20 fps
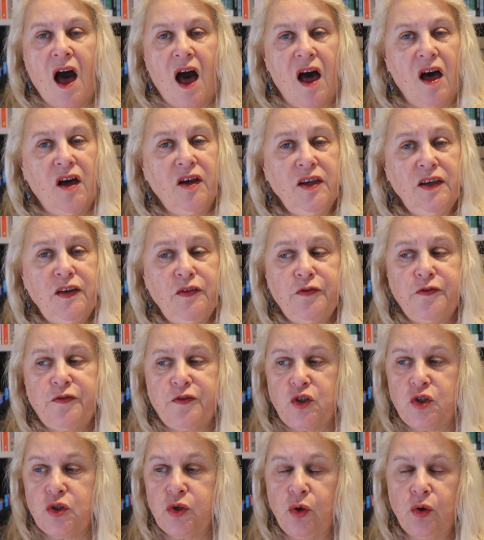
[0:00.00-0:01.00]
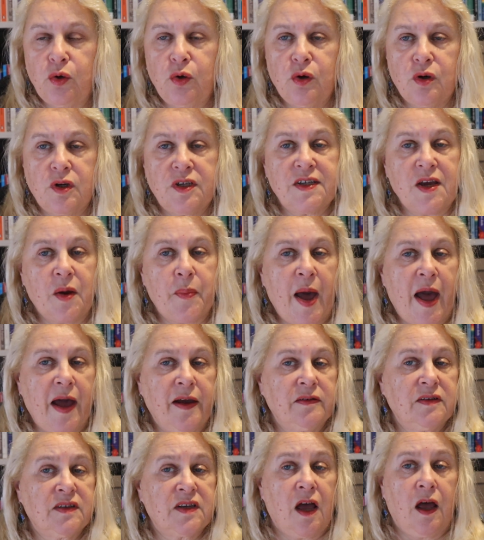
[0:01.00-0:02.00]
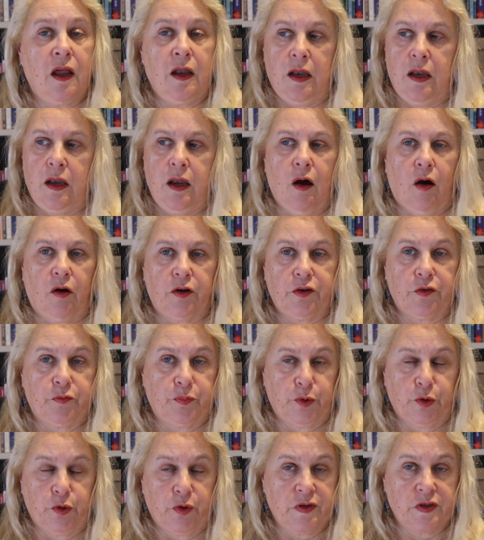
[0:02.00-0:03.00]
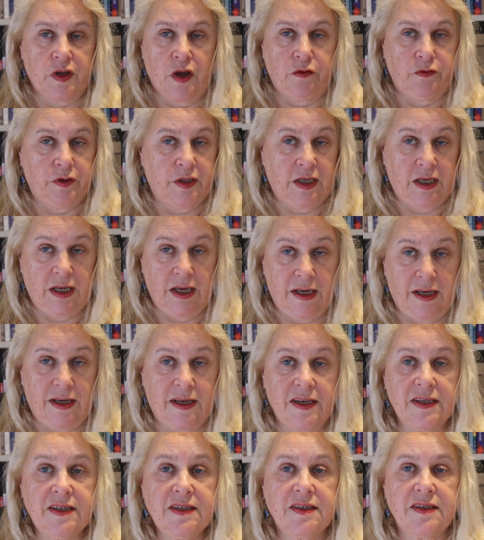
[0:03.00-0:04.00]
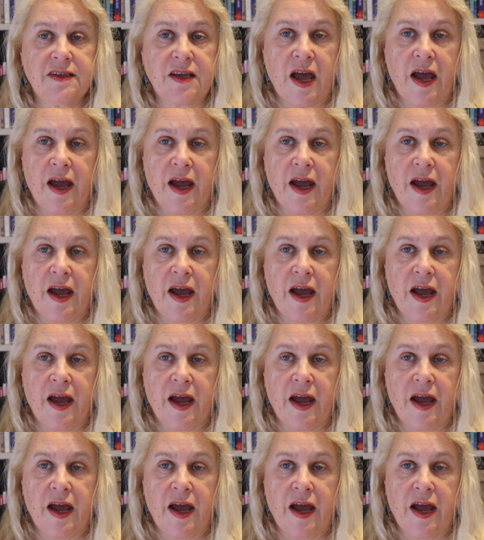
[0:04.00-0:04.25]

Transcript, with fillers: I've talked about a lot of books over the years,